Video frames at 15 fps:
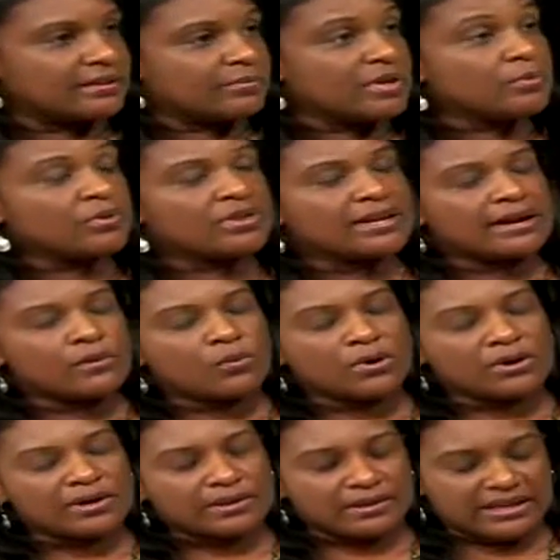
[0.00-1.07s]
the people that I
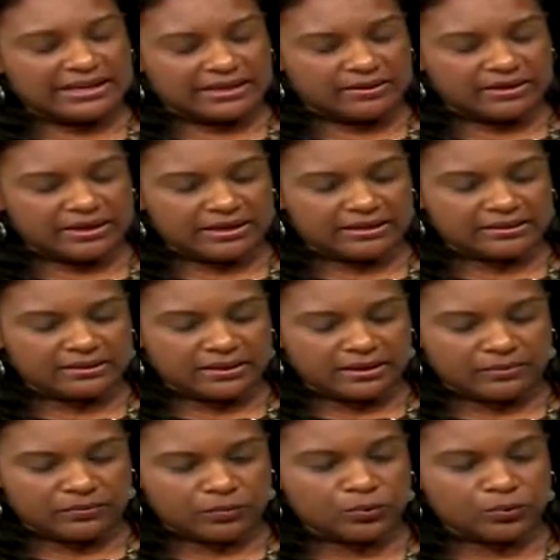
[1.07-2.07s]
work at in, in um,